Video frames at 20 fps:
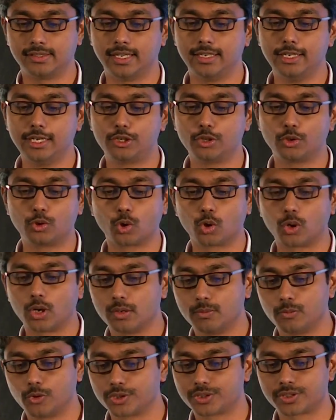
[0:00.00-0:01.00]
they need to grow
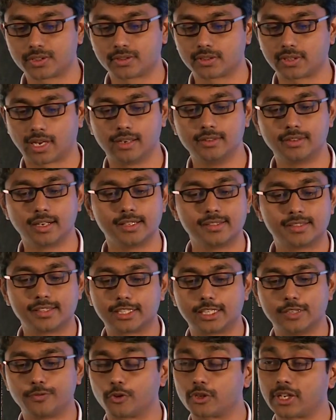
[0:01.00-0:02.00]
almost
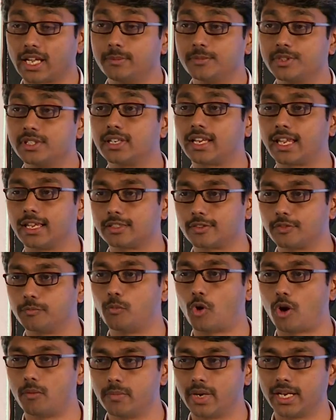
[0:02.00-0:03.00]
164 times in case of
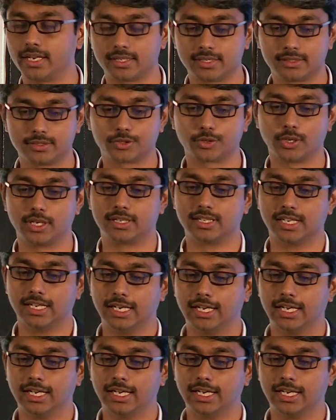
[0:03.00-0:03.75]
Bombay. So it